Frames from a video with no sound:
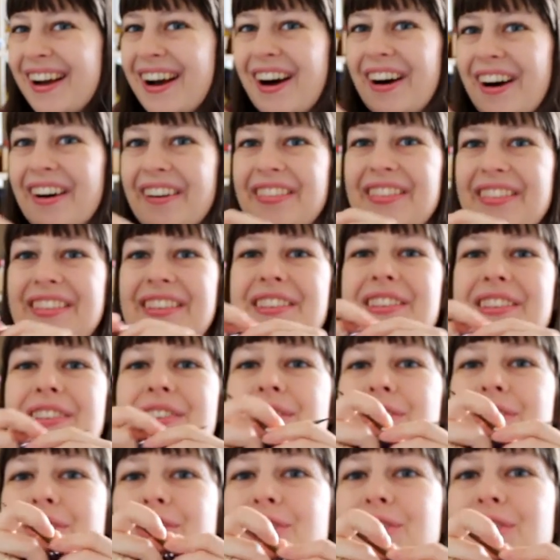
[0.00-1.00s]
on
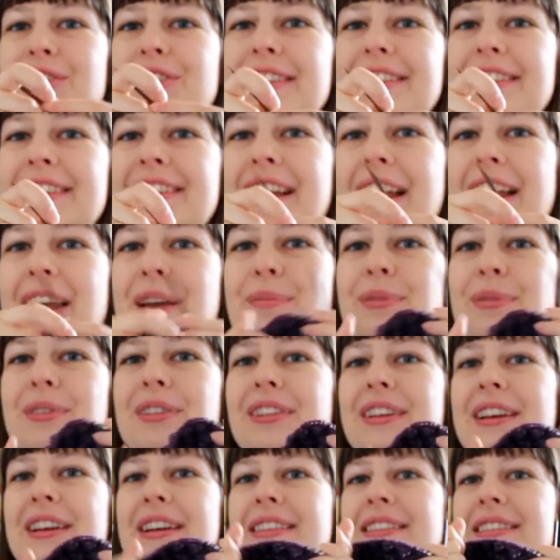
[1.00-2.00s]
the short
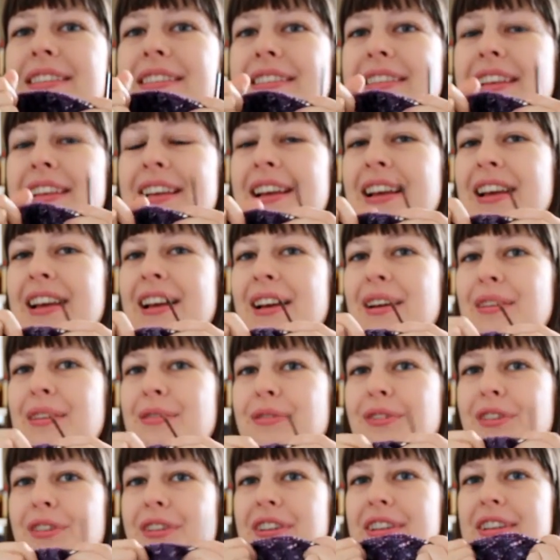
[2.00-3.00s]
cable. It's
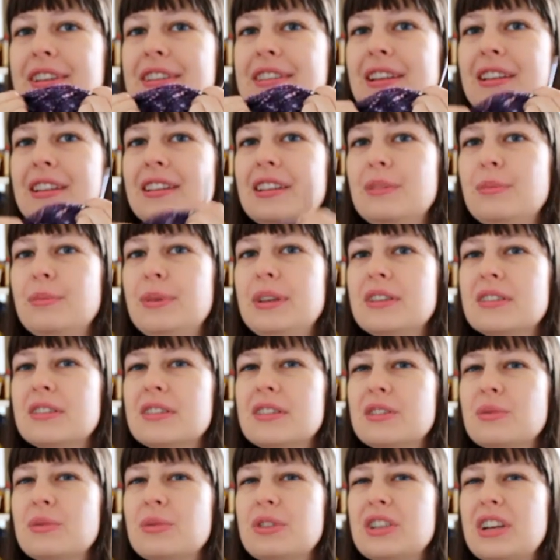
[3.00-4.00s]
40
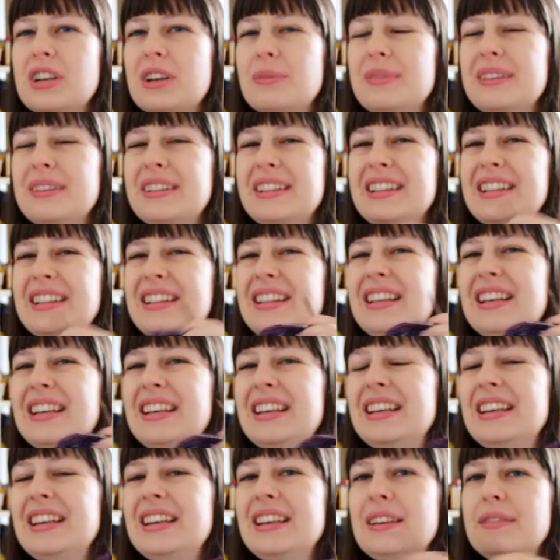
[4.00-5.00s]
centimeters, which I
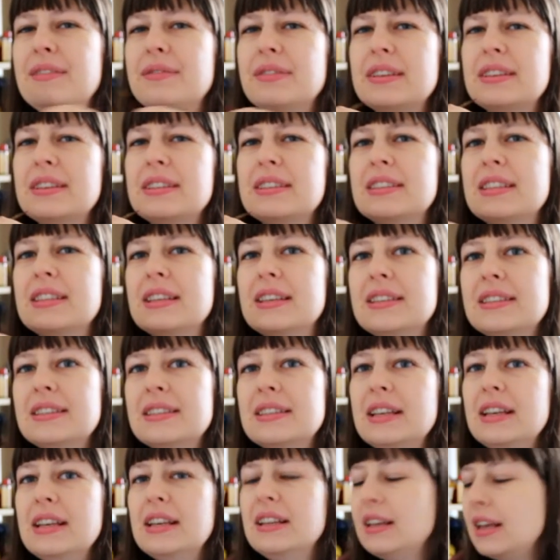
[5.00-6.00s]
believe is
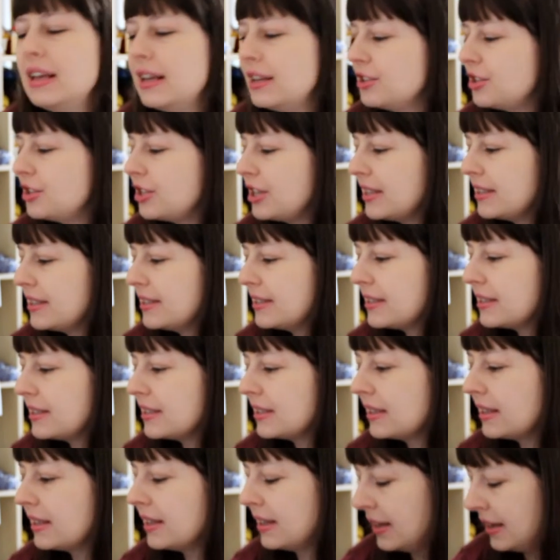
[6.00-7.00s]
16 inches,
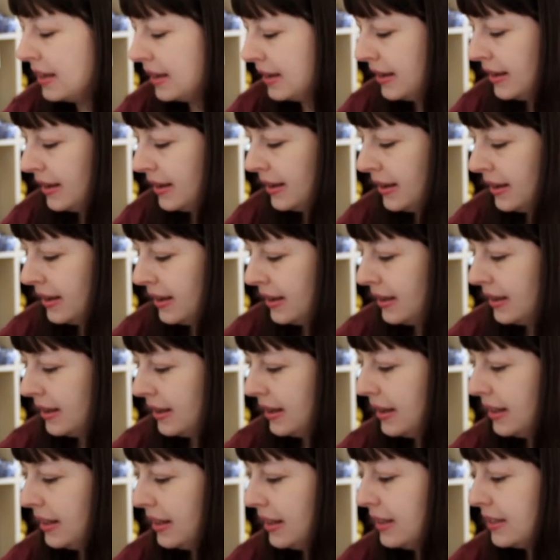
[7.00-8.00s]

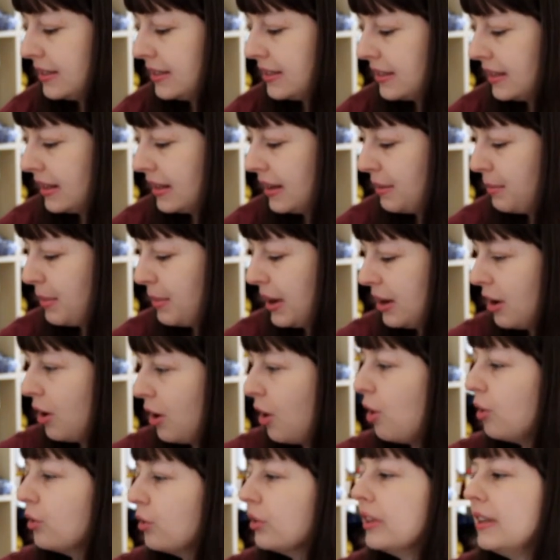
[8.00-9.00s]
and it's my
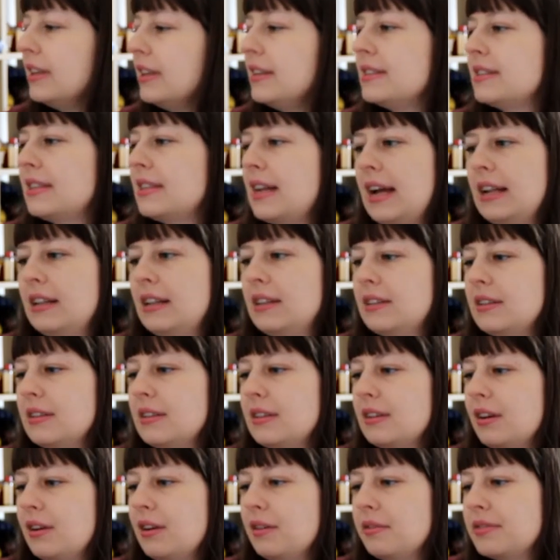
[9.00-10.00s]
only set
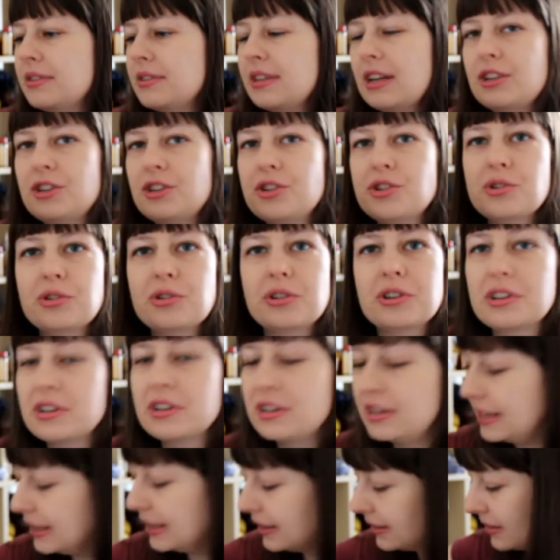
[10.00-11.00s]
of such short
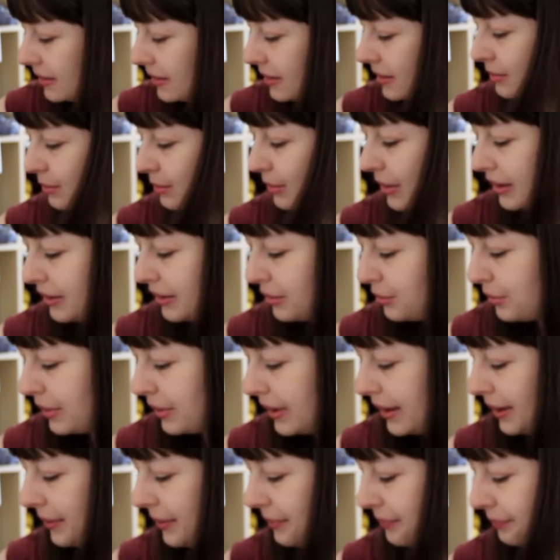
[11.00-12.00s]
needles, by the
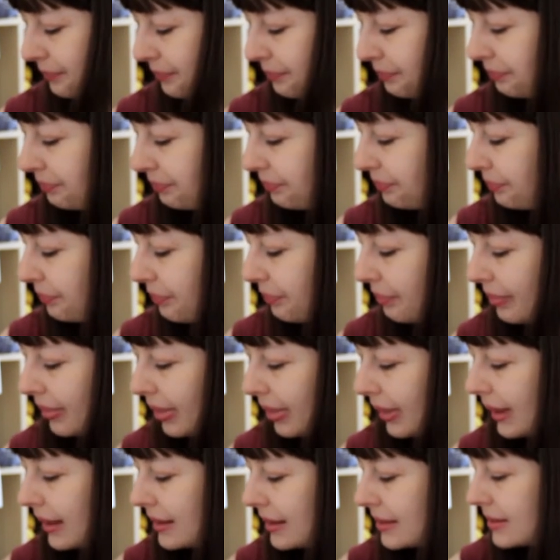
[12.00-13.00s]
way.
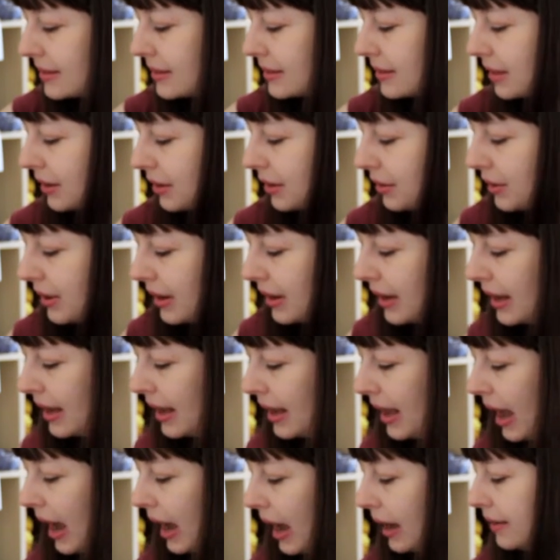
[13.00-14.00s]
So
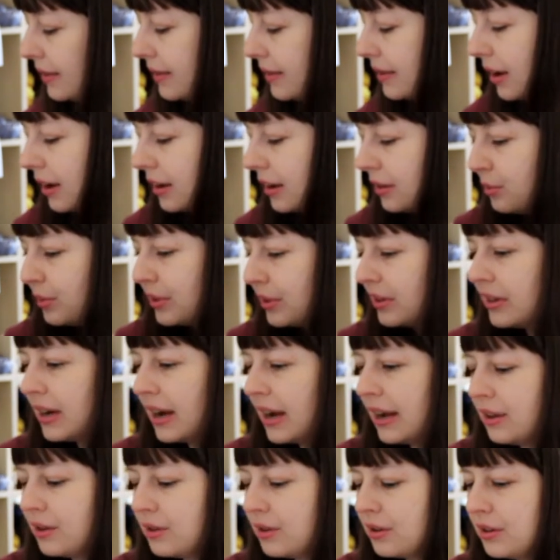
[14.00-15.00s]
I thought whether
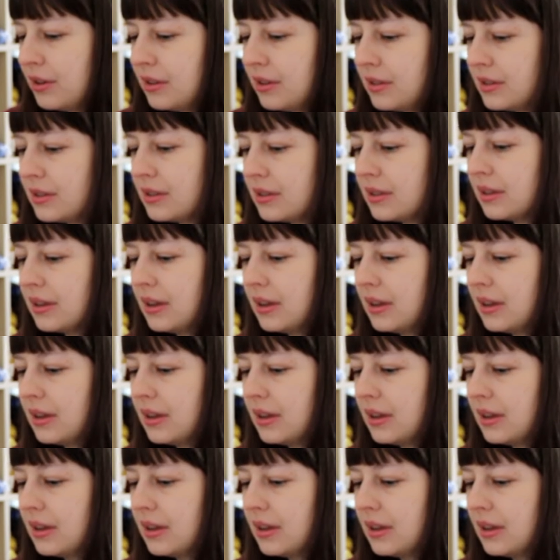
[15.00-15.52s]
I could